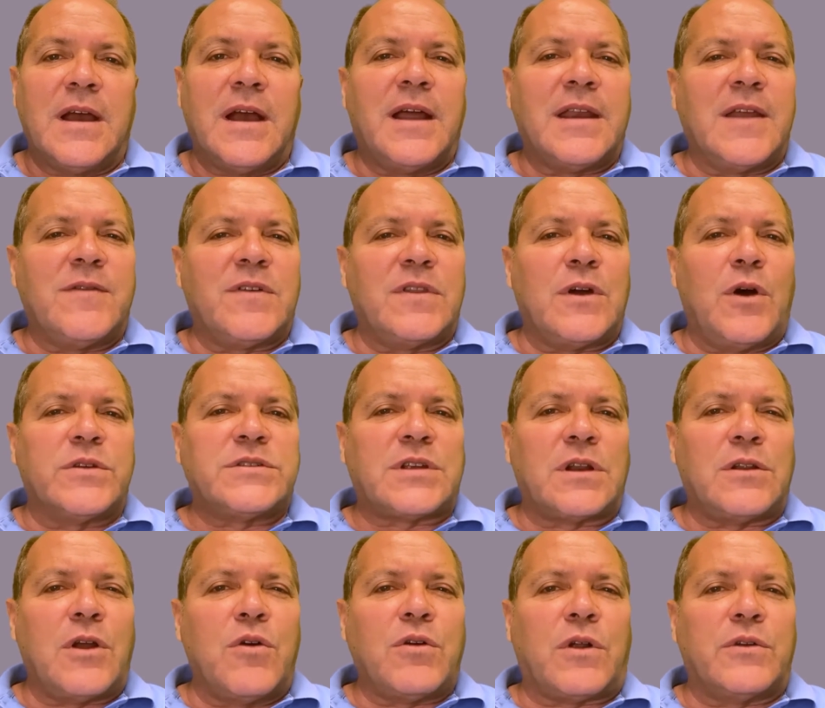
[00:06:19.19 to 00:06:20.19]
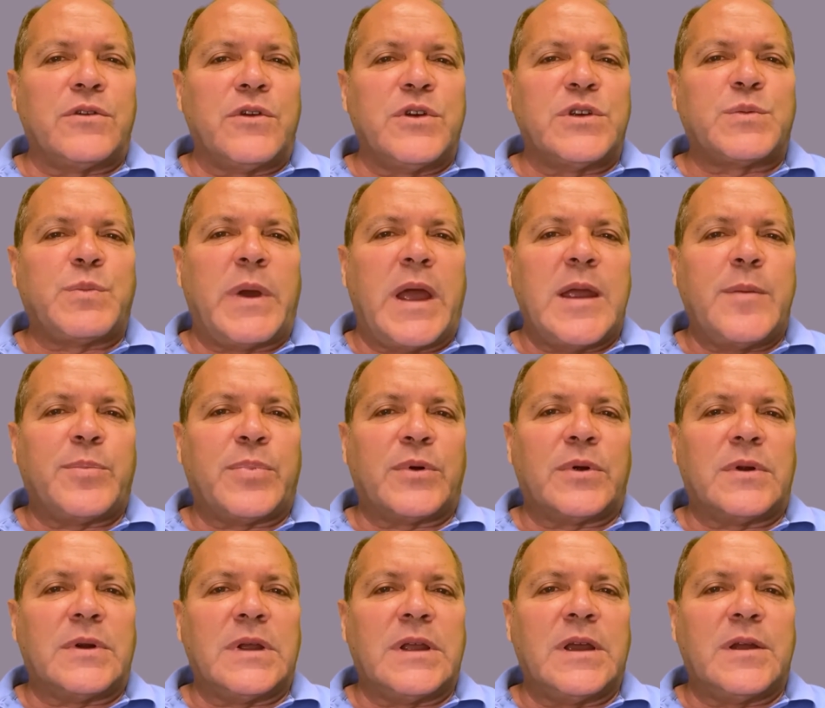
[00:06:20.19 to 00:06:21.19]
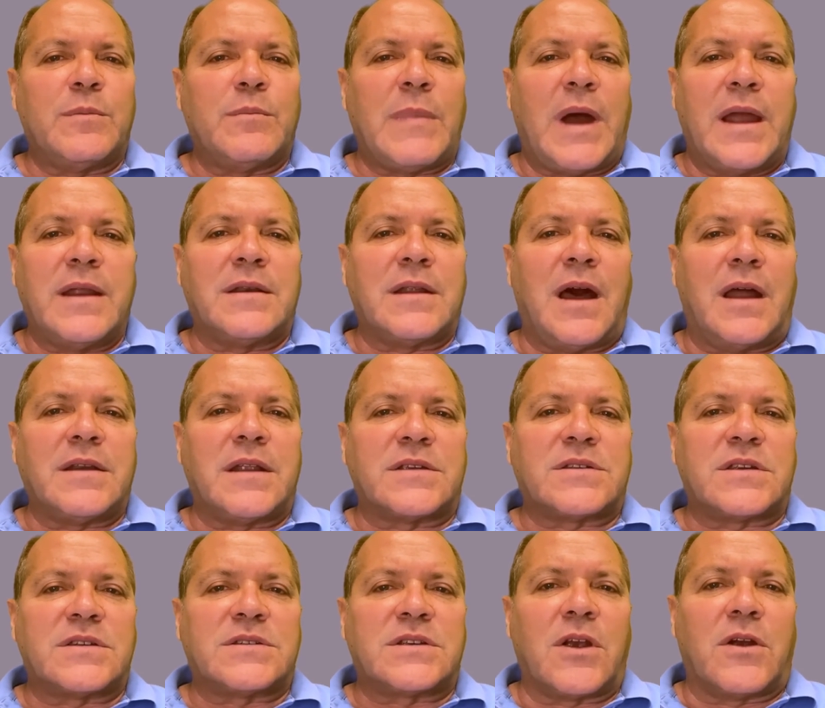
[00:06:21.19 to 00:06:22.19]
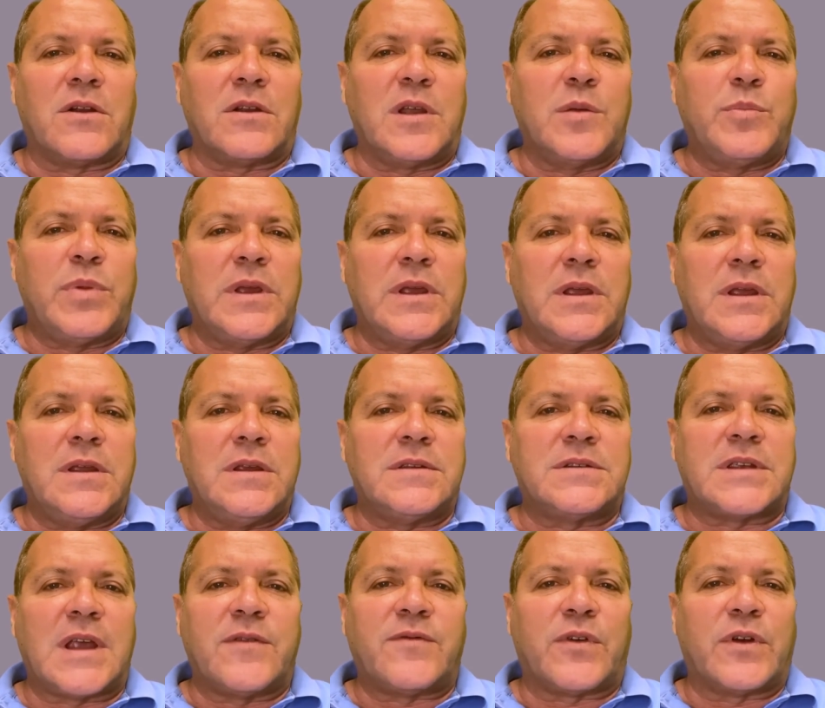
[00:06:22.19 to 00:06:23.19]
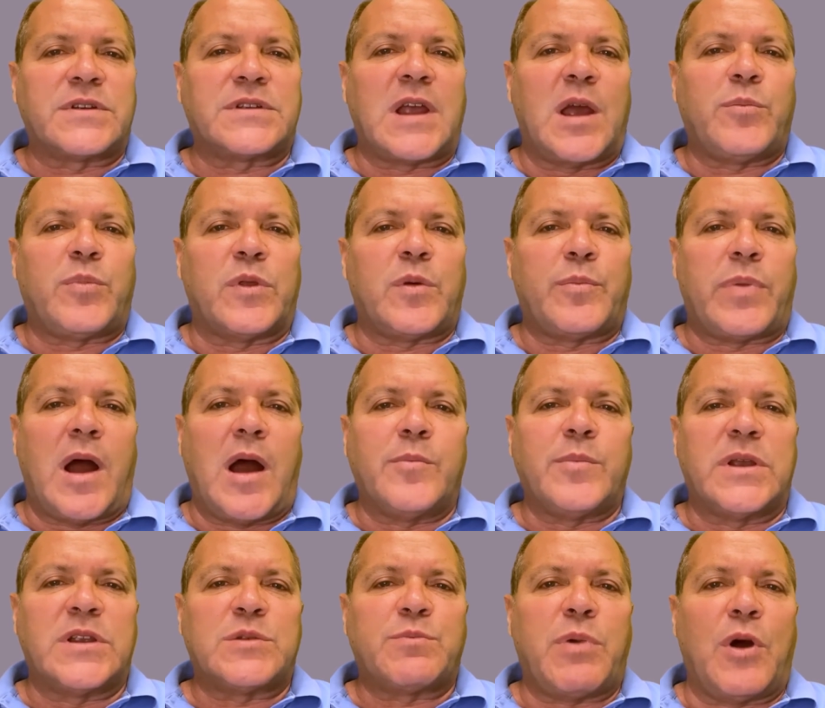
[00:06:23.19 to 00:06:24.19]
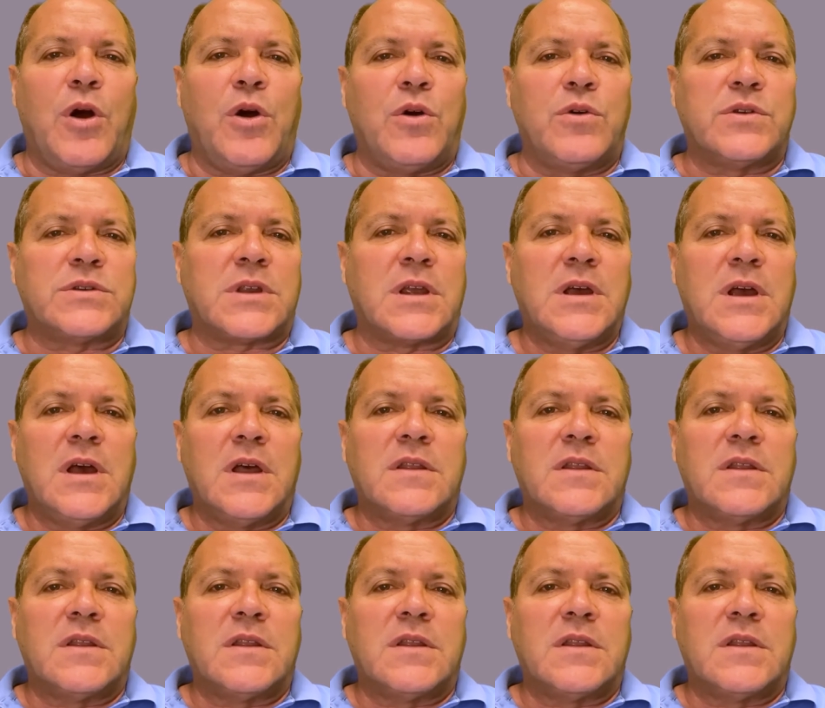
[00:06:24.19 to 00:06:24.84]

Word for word: And even though it's a local newspaper, it might not necessarily be, say, for example, the Palm Beach Post,